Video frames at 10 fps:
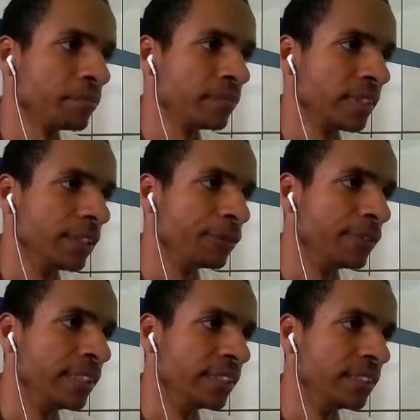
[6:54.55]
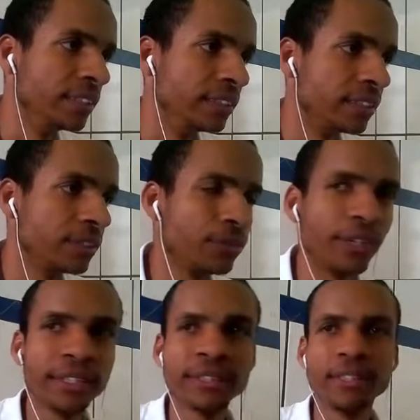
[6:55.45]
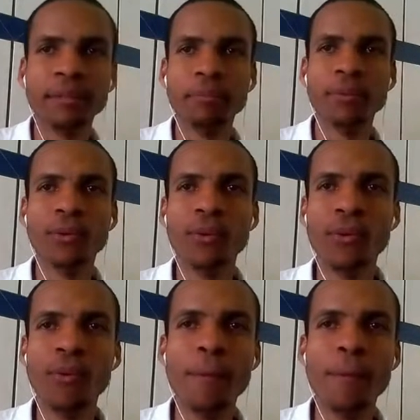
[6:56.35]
if this is, for example,